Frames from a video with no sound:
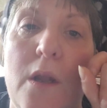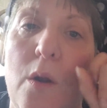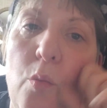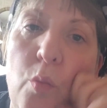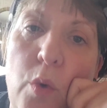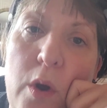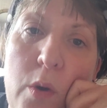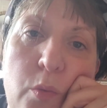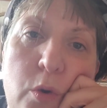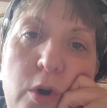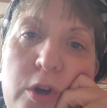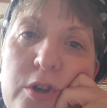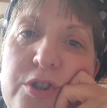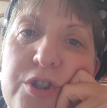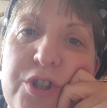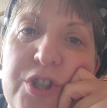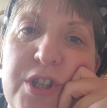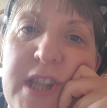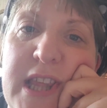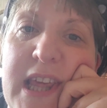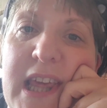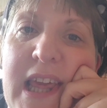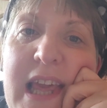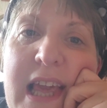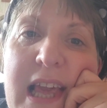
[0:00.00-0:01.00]
we watched
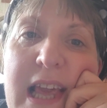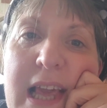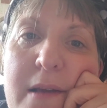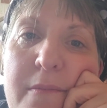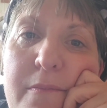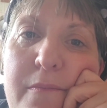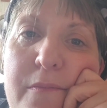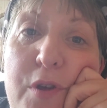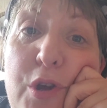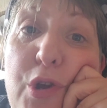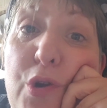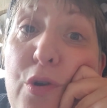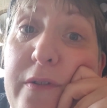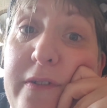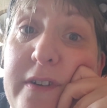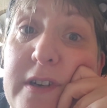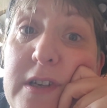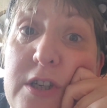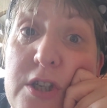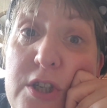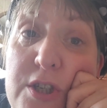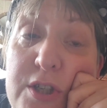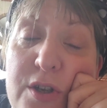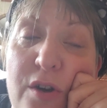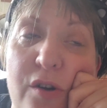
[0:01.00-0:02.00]
the
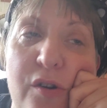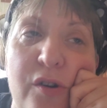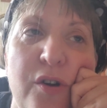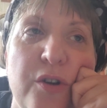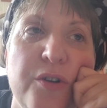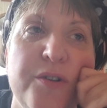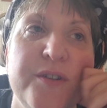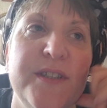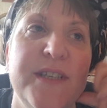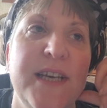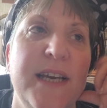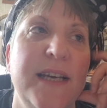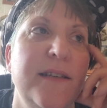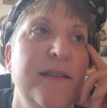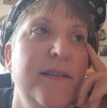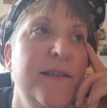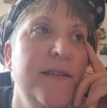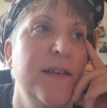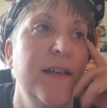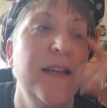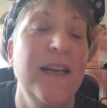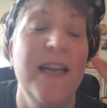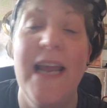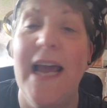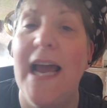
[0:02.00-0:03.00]
Eurovision Song
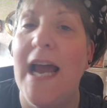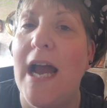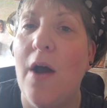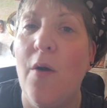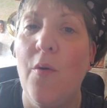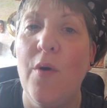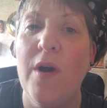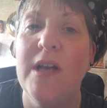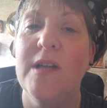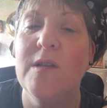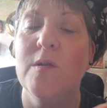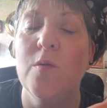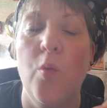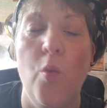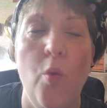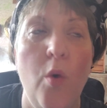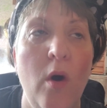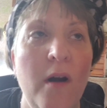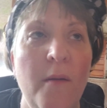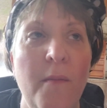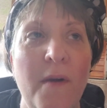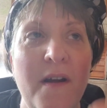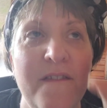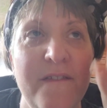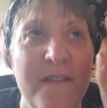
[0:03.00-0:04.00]
Contest. Now, it's
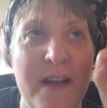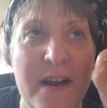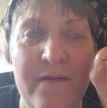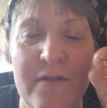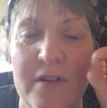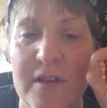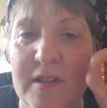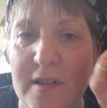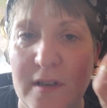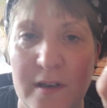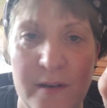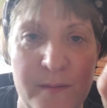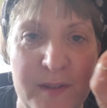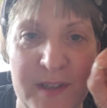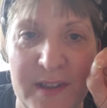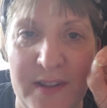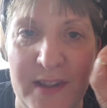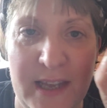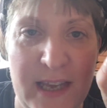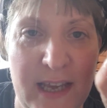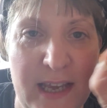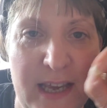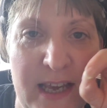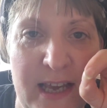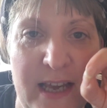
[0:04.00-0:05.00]
one of my favourite times of
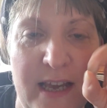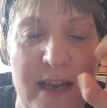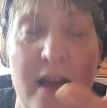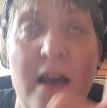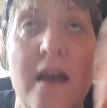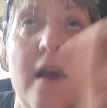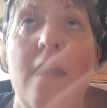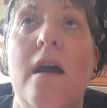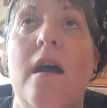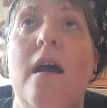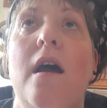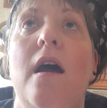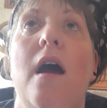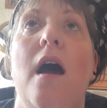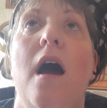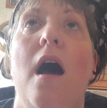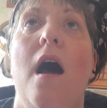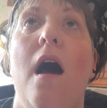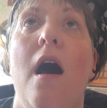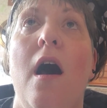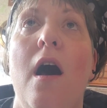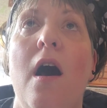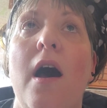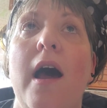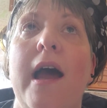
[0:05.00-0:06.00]
the year.
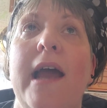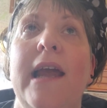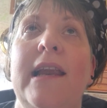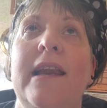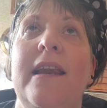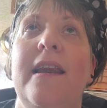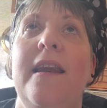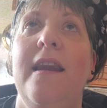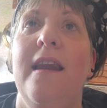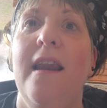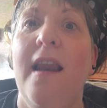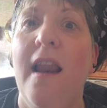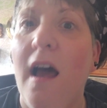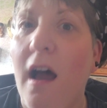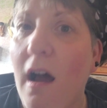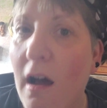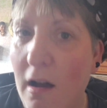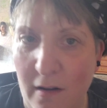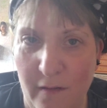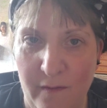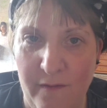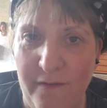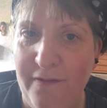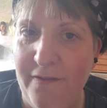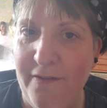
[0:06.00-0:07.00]
I
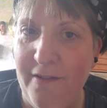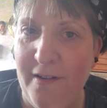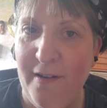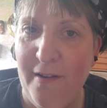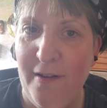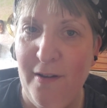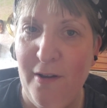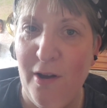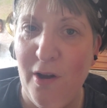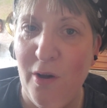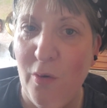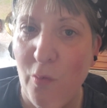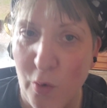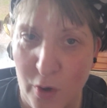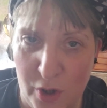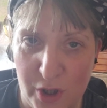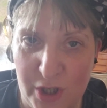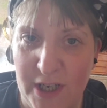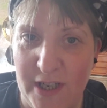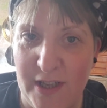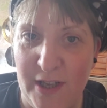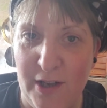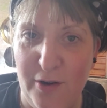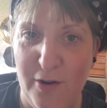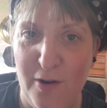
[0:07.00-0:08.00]
love
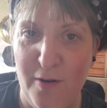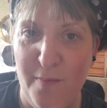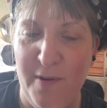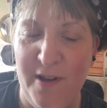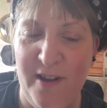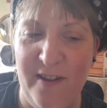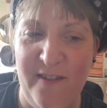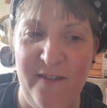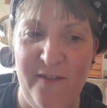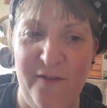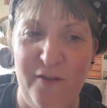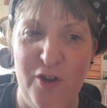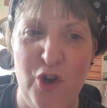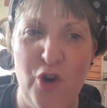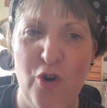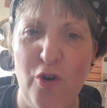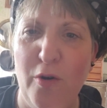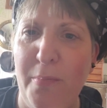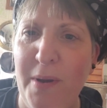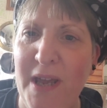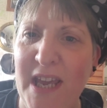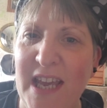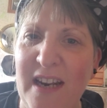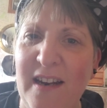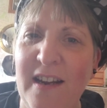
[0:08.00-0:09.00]
watching the
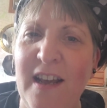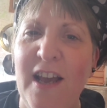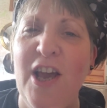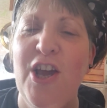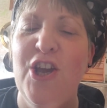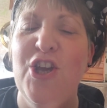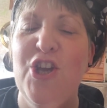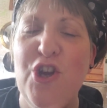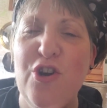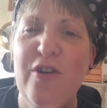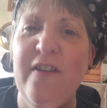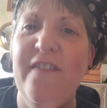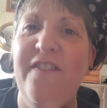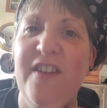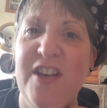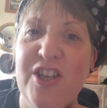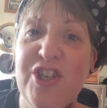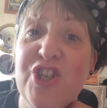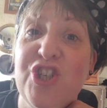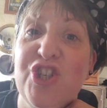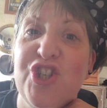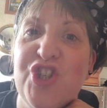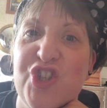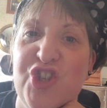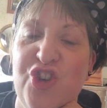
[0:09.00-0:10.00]

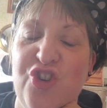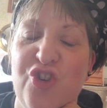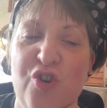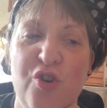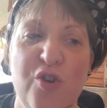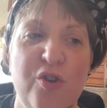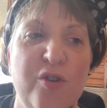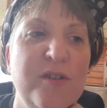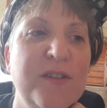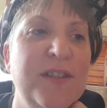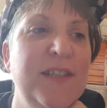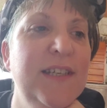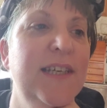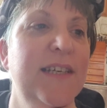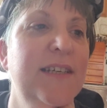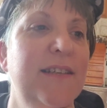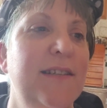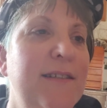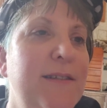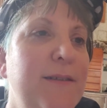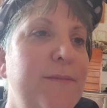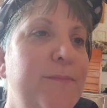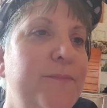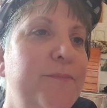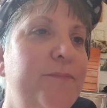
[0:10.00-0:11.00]
Eurovision Song
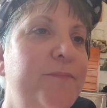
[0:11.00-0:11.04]
Contest.